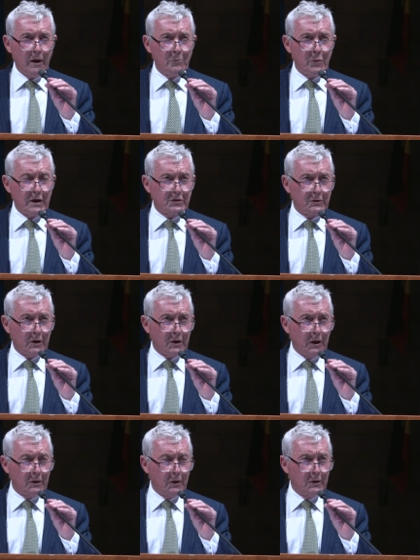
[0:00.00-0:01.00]
Ambassador
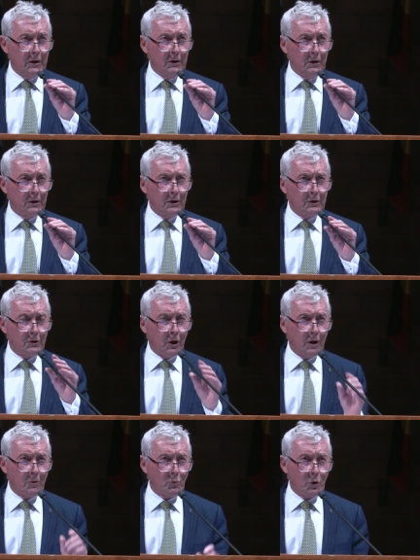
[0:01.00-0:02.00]
Kennedy in
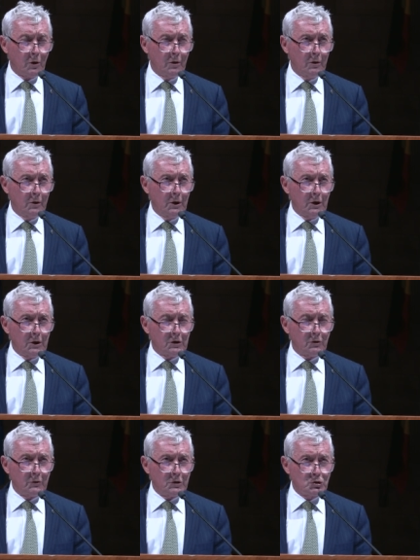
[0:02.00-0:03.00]
Canberra
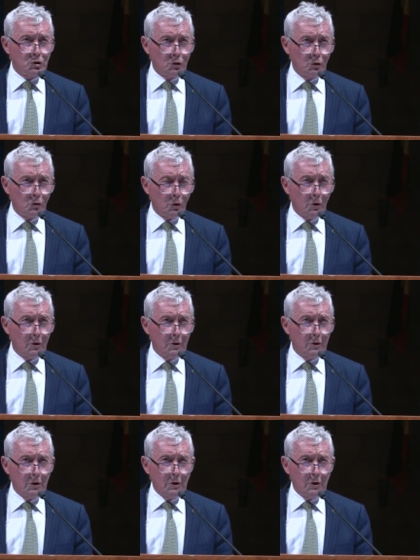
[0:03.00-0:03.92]
to ensure